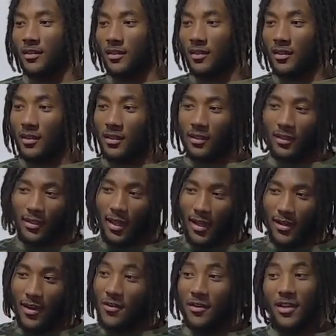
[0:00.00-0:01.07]
It's like they don't get
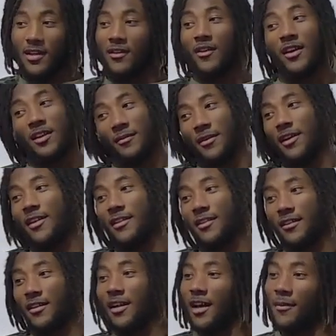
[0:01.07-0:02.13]
the credit, but they do a lot
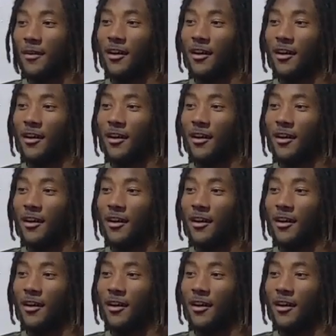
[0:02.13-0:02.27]
behind the scenes.